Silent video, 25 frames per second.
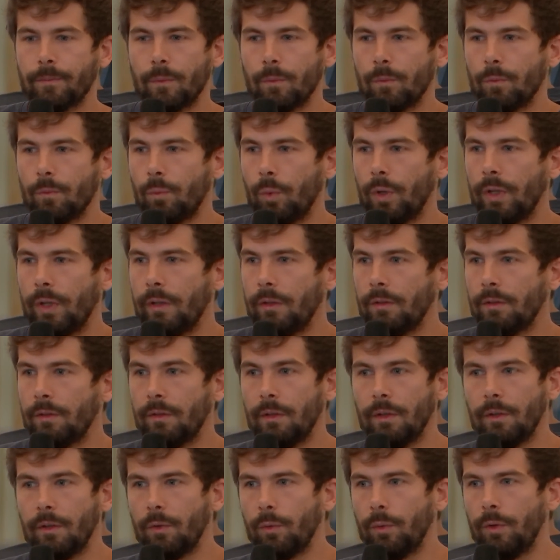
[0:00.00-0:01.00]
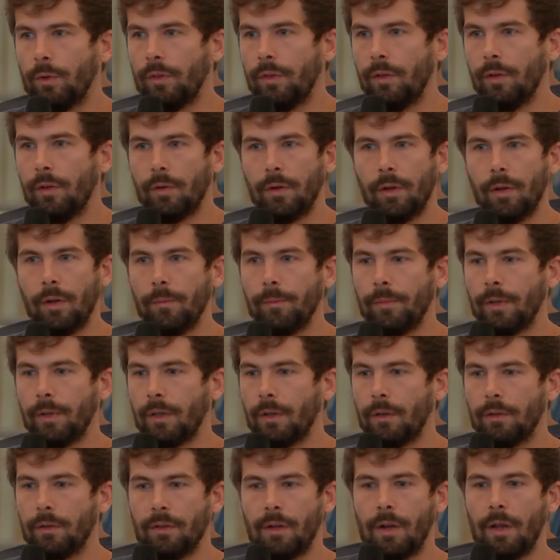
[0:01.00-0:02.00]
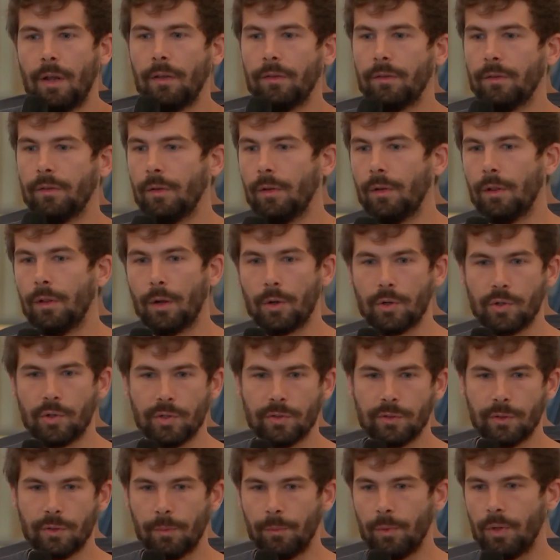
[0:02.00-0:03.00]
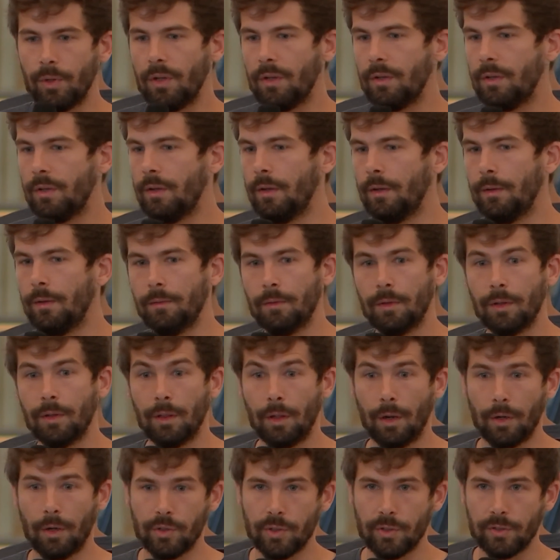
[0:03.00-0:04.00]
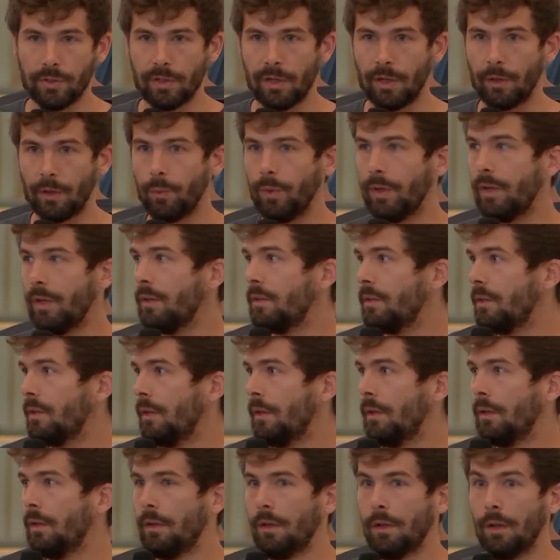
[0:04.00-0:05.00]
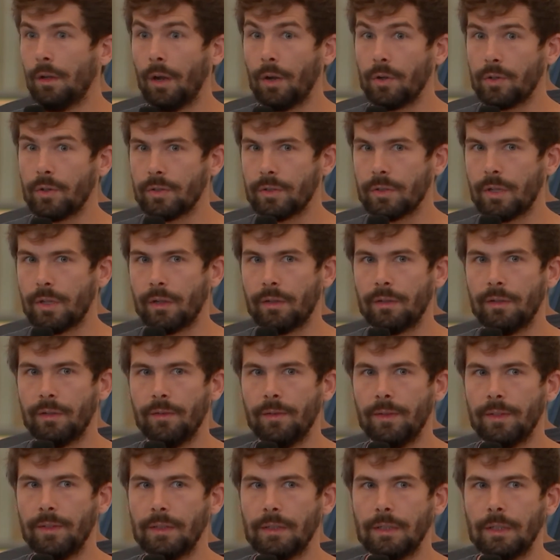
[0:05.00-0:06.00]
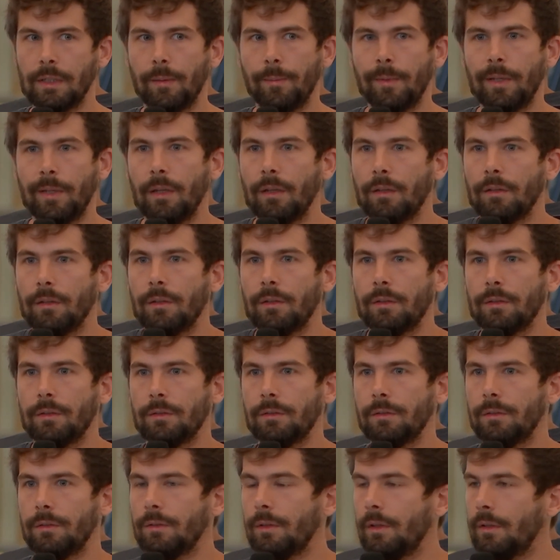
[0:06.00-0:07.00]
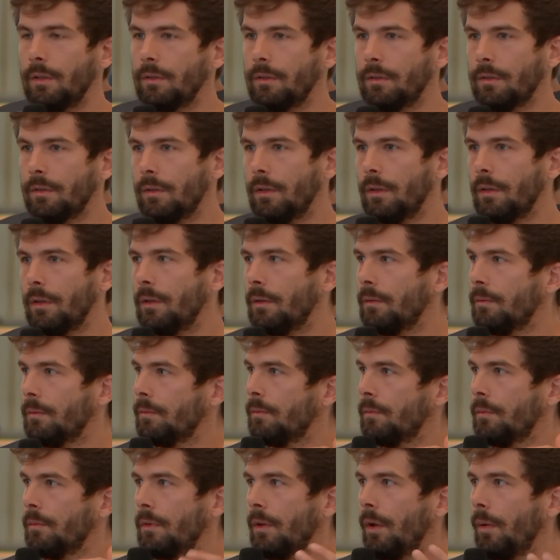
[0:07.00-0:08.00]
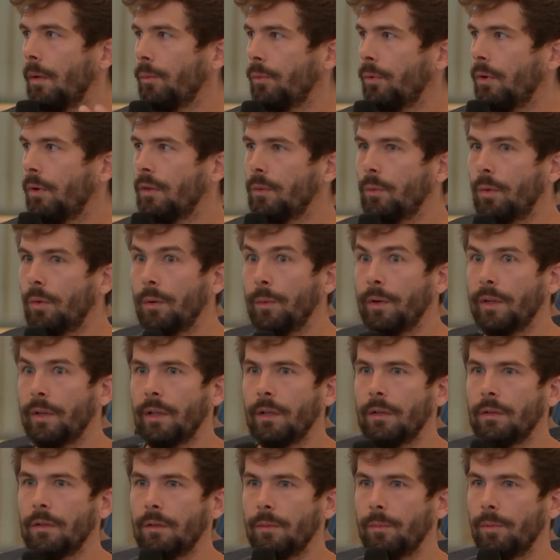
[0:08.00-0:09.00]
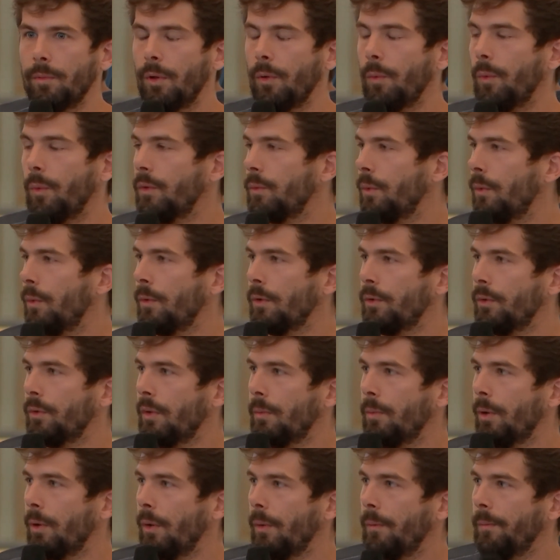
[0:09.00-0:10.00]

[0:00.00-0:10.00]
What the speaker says: we stick to Ethereum because it has the largest community, largest liquidity, largest activity. I mean, it's the top one where we can deploy what we want to deploy.